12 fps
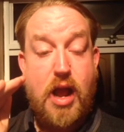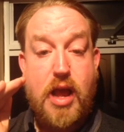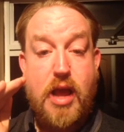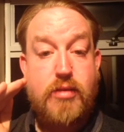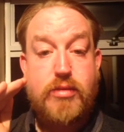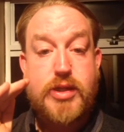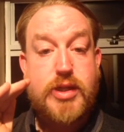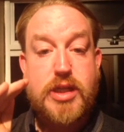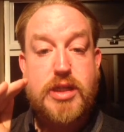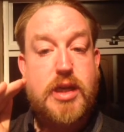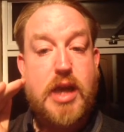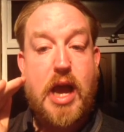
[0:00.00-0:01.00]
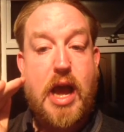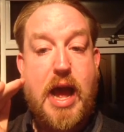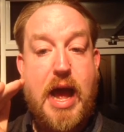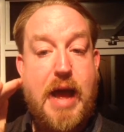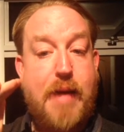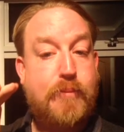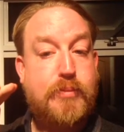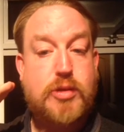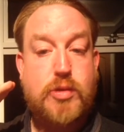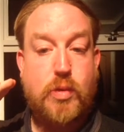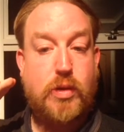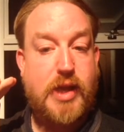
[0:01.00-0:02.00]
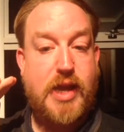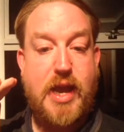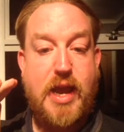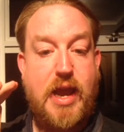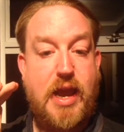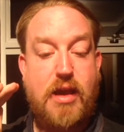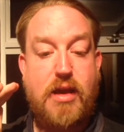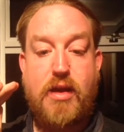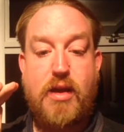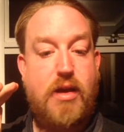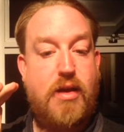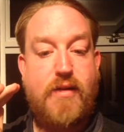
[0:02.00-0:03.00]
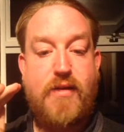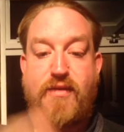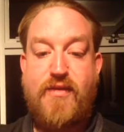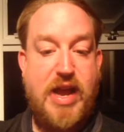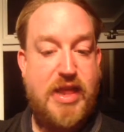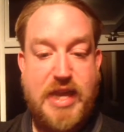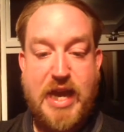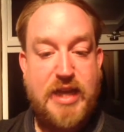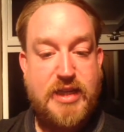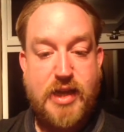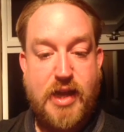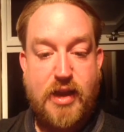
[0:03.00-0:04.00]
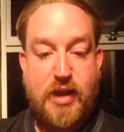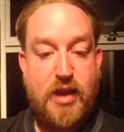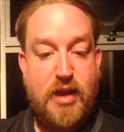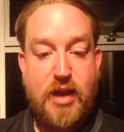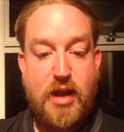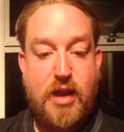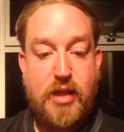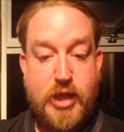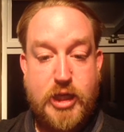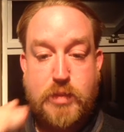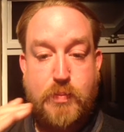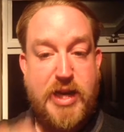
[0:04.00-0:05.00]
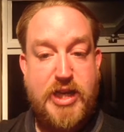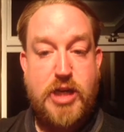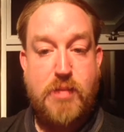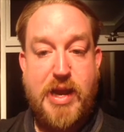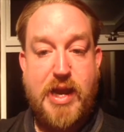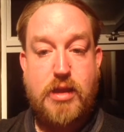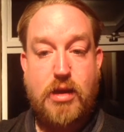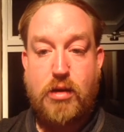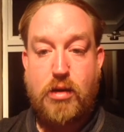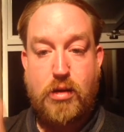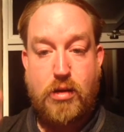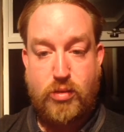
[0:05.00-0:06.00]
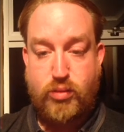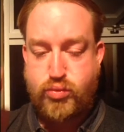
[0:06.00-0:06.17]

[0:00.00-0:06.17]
it was just absolutely fantastic. The speech he made, oh